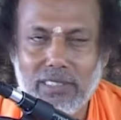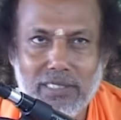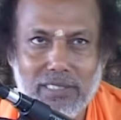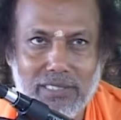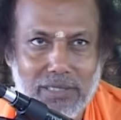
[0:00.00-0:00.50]

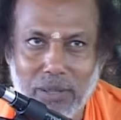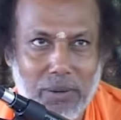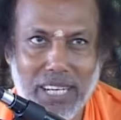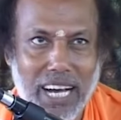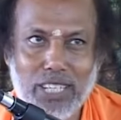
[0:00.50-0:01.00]
You know,
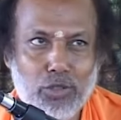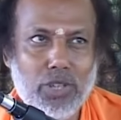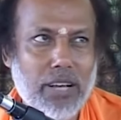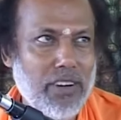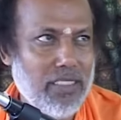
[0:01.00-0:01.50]
the guys
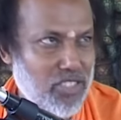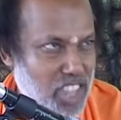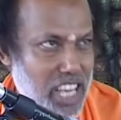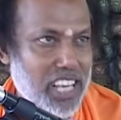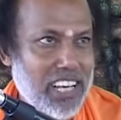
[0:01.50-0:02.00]
who never
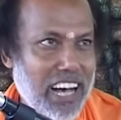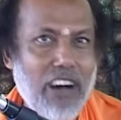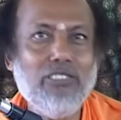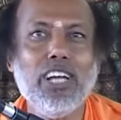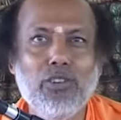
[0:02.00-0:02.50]
think.
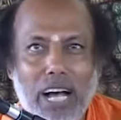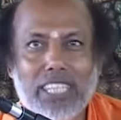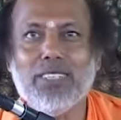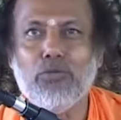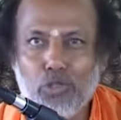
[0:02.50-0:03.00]
How can you
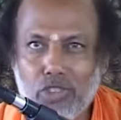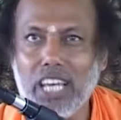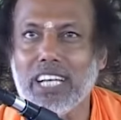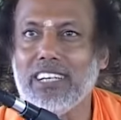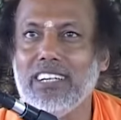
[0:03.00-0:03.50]
ask them to
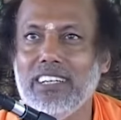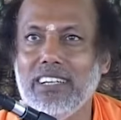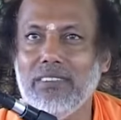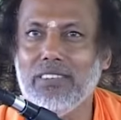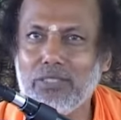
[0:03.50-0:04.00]
think?
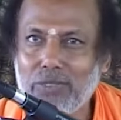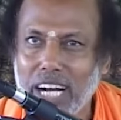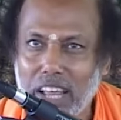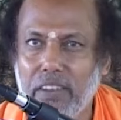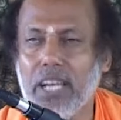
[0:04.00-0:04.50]
It becomes
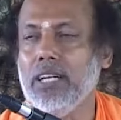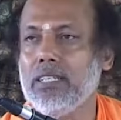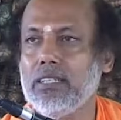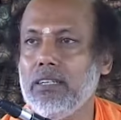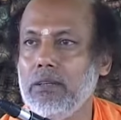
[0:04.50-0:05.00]
very
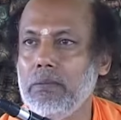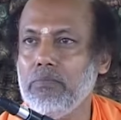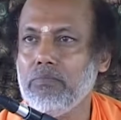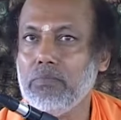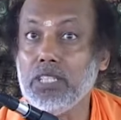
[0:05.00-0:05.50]
difficult.
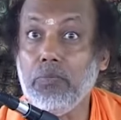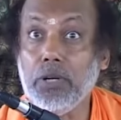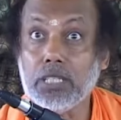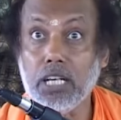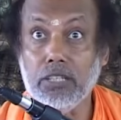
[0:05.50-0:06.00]
Because the
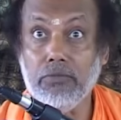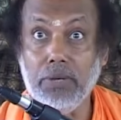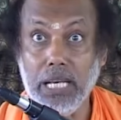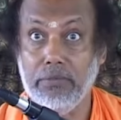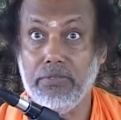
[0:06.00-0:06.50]
person has a
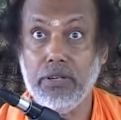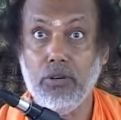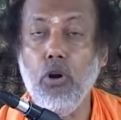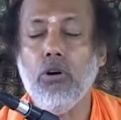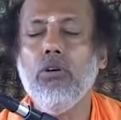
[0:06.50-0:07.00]
belief.
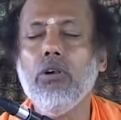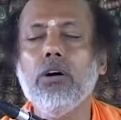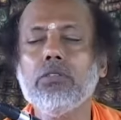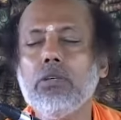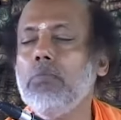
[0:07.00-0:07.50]
Oh,
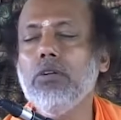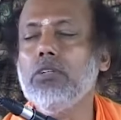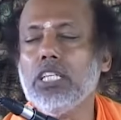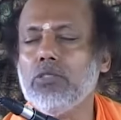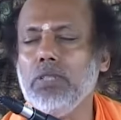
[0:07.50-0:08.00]
somebody
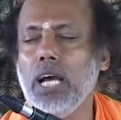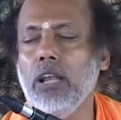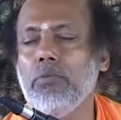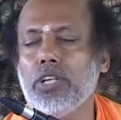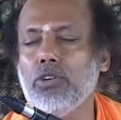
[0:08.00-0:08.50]
will touch me,
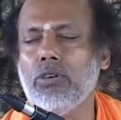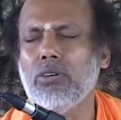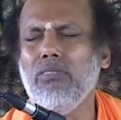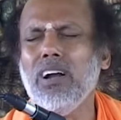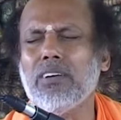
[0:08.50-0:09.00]
I'll be cured.
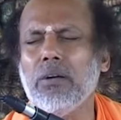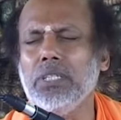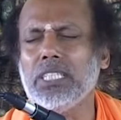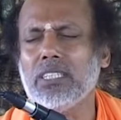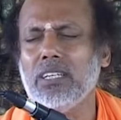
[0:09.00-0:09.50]
What
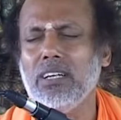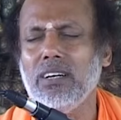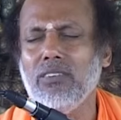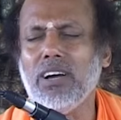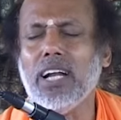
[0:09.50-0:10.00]
rubbish.
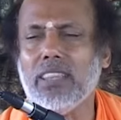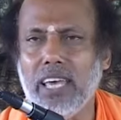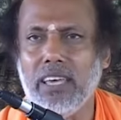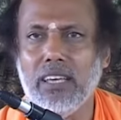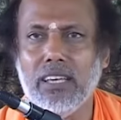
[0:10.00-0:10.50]
What are
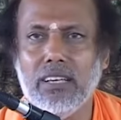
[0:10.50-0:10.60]
they?